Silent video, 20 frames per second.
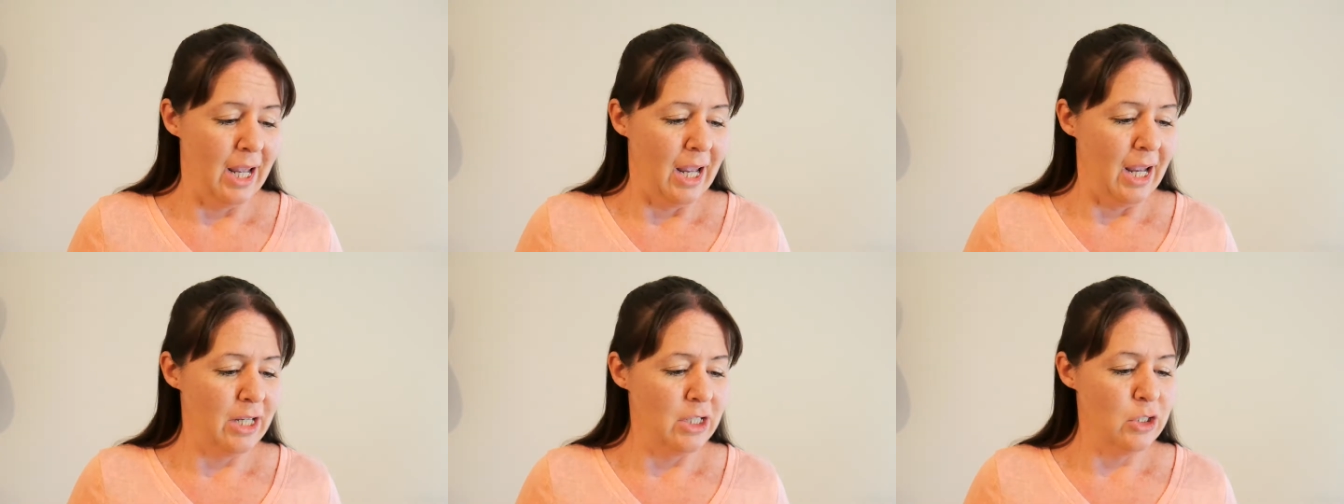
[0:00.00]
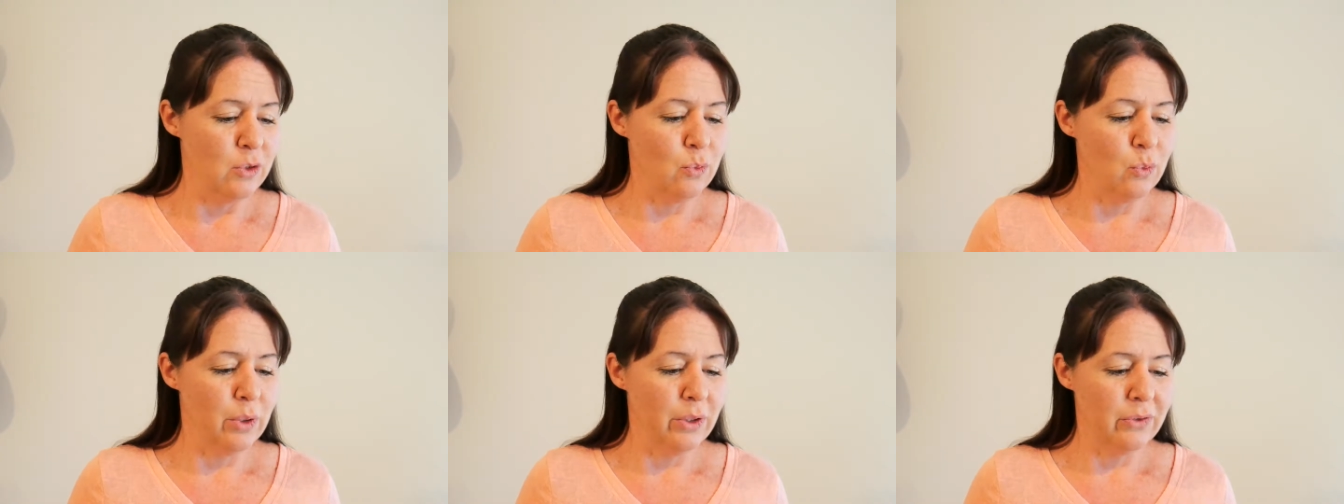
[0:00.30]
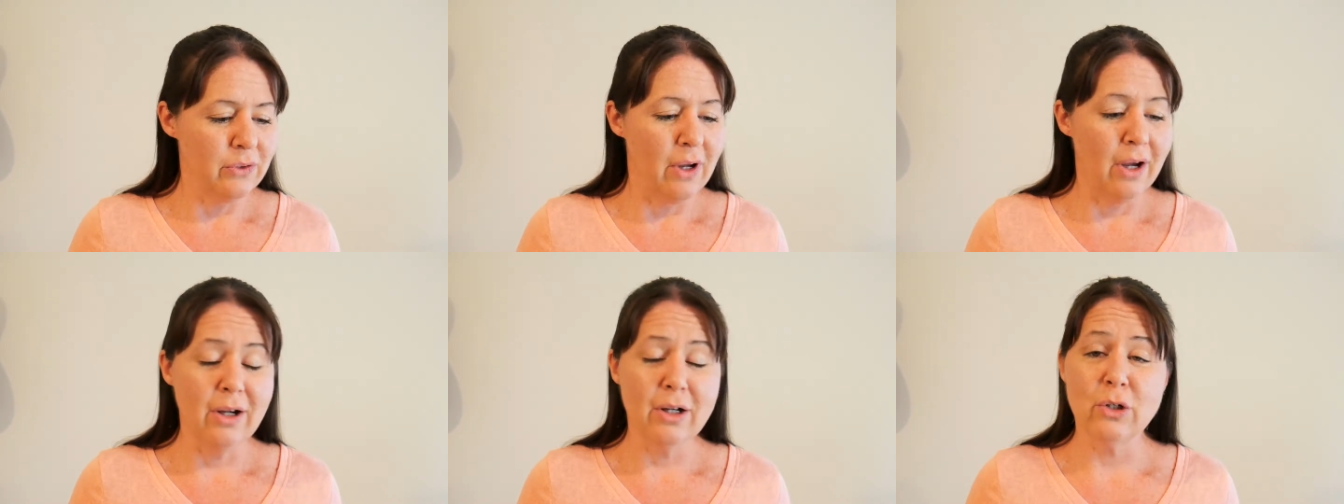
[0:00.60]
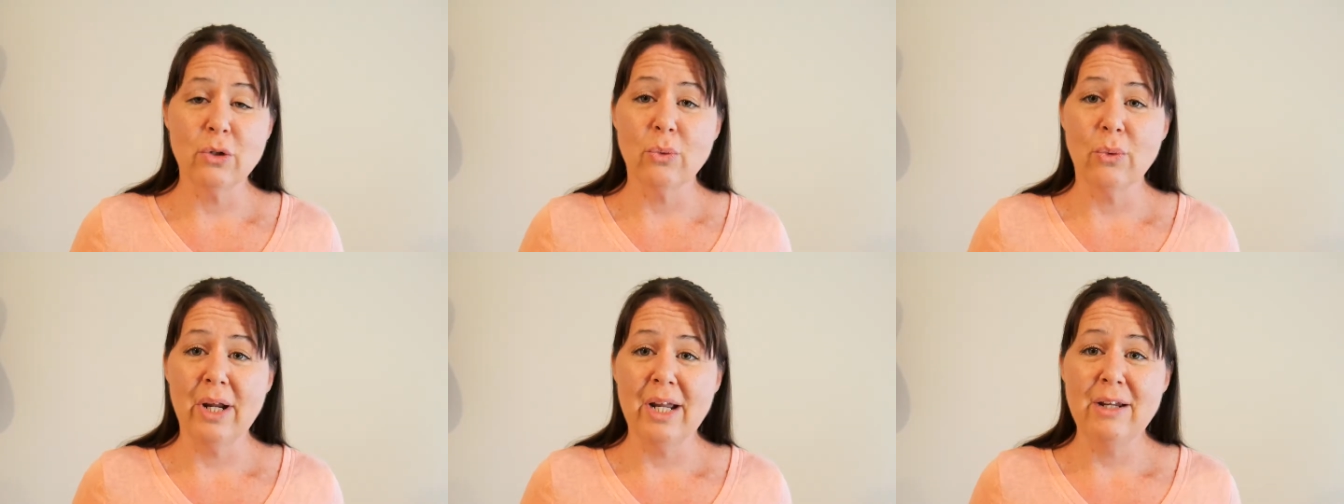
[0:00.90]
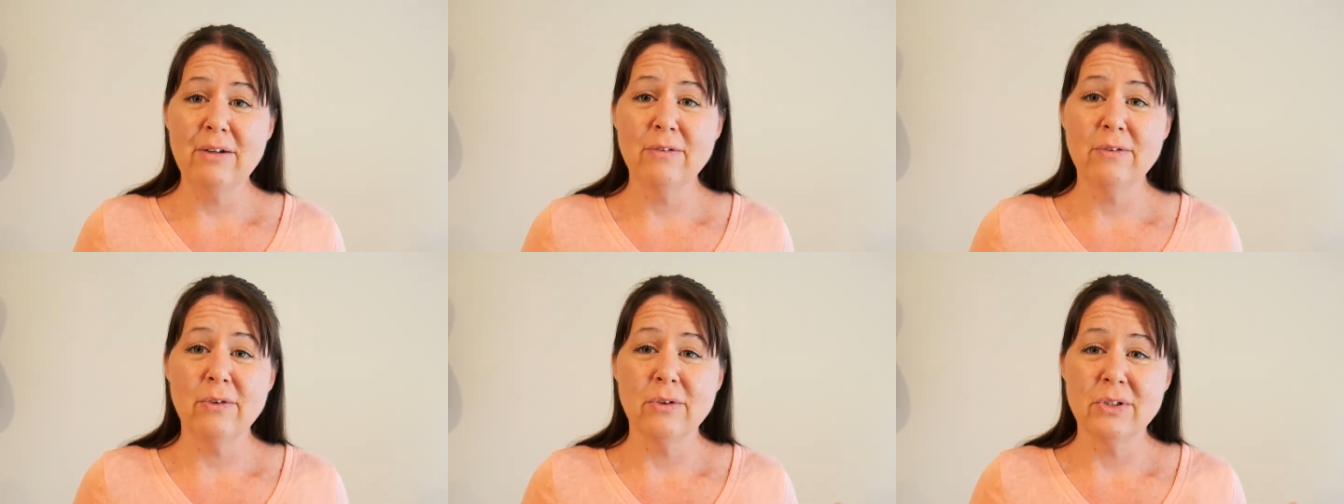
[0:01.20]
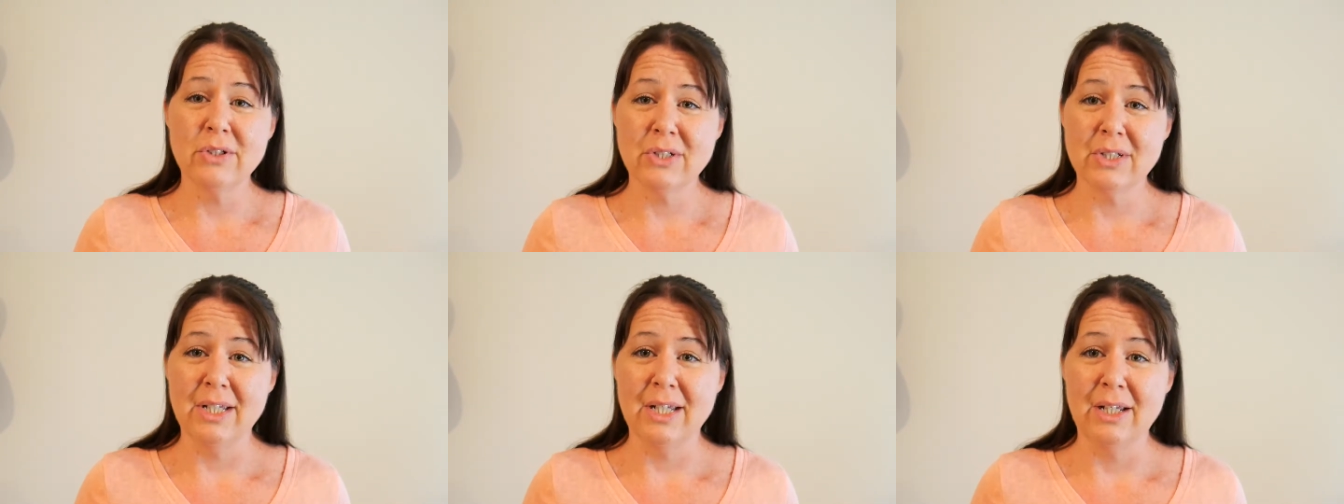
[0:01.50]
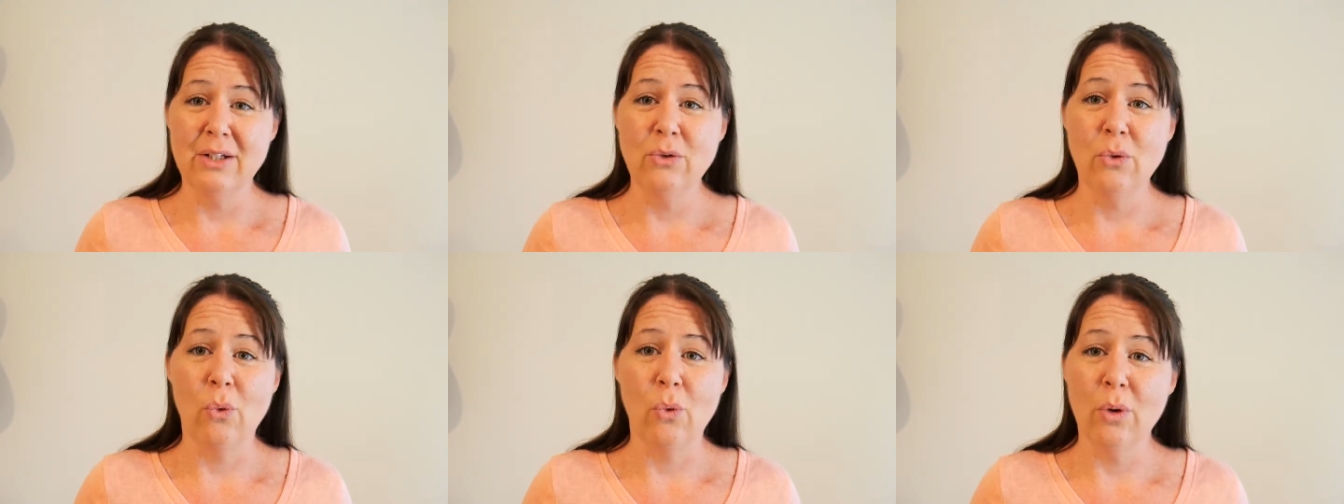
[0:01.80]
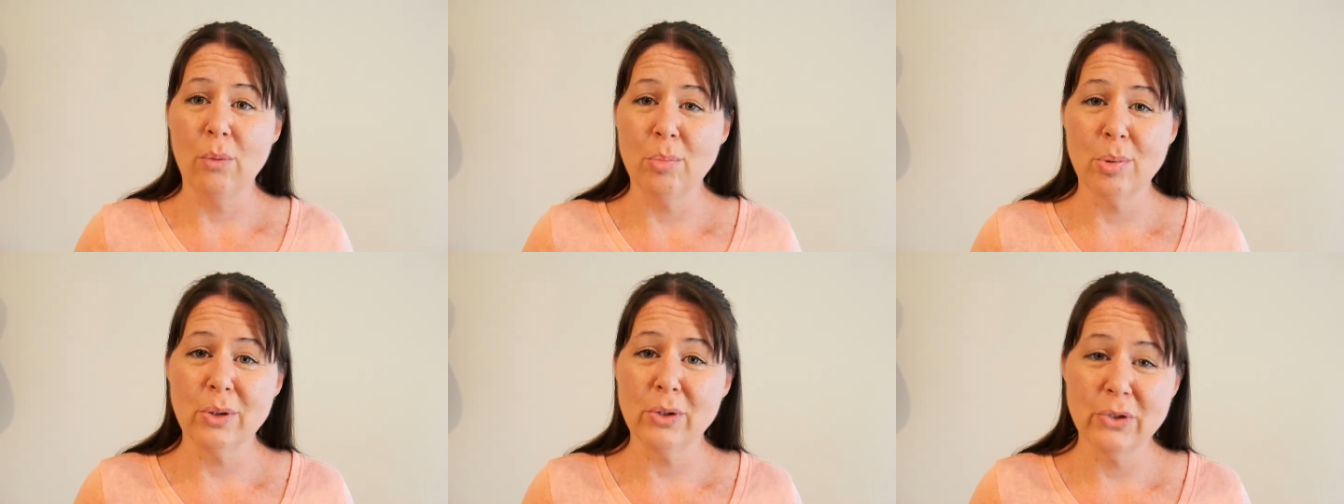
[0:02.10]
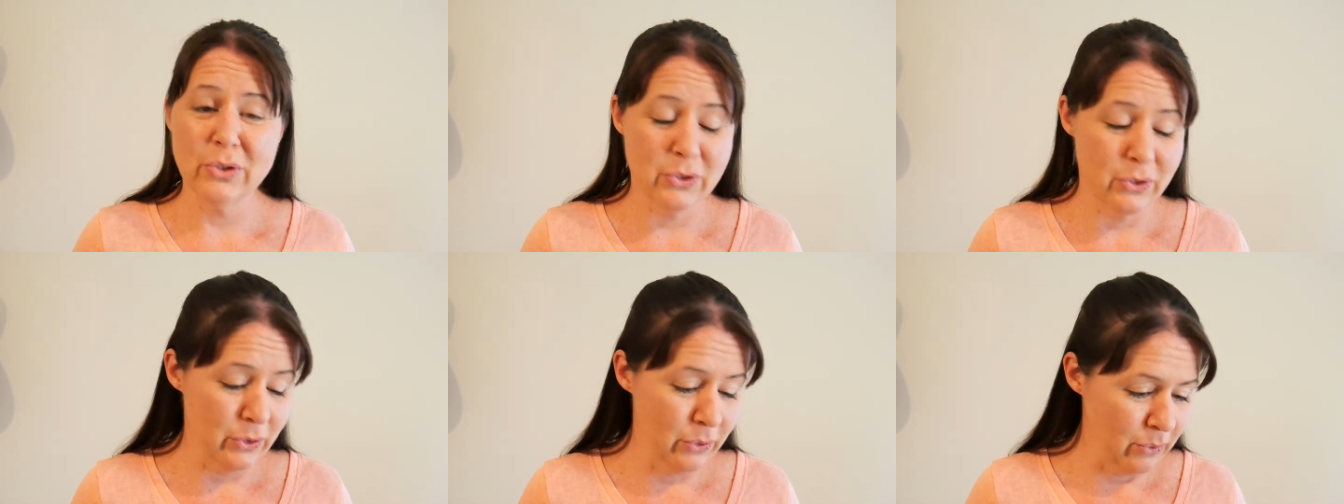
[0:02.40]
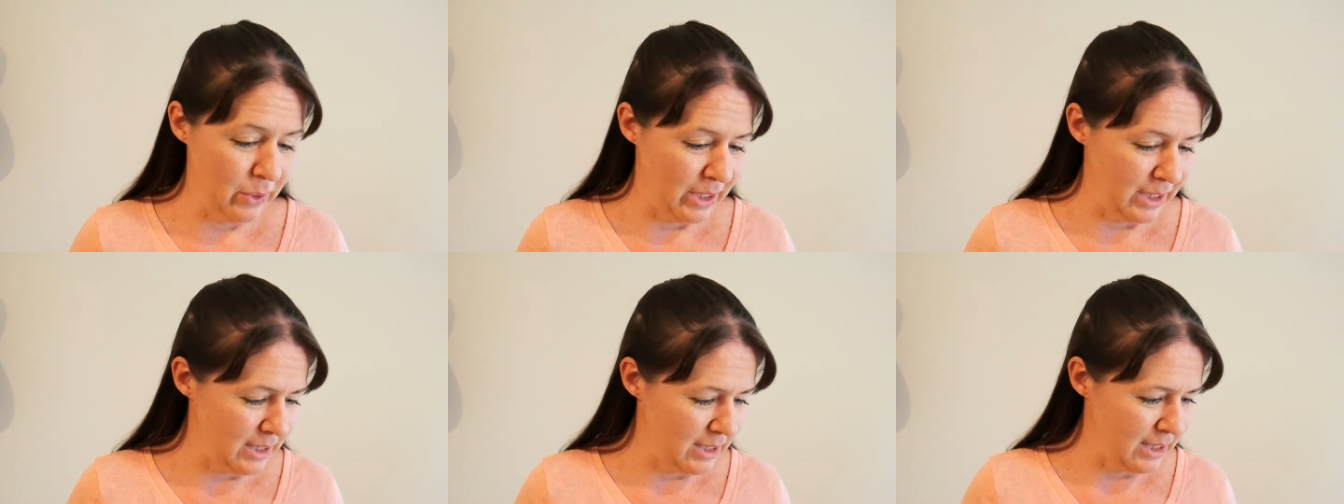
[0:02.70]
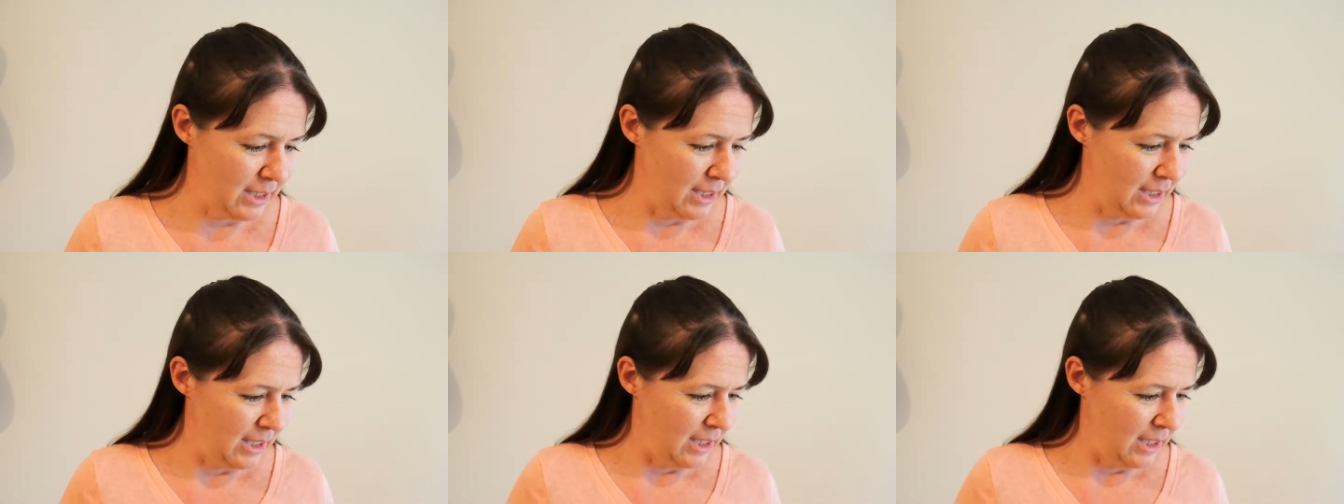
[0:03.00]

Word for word: and you will not crave sin or pursue it.